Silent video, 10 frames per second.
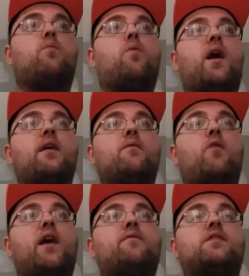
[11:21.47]

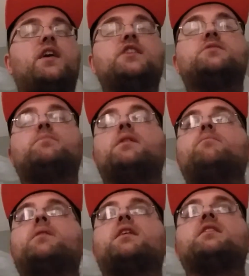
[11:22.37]
wife and
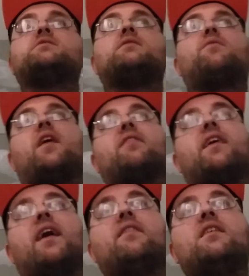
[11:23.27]
husband, because of the fact
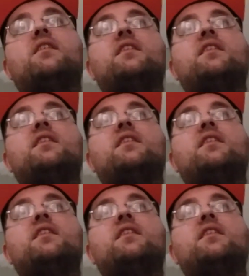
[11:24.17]
that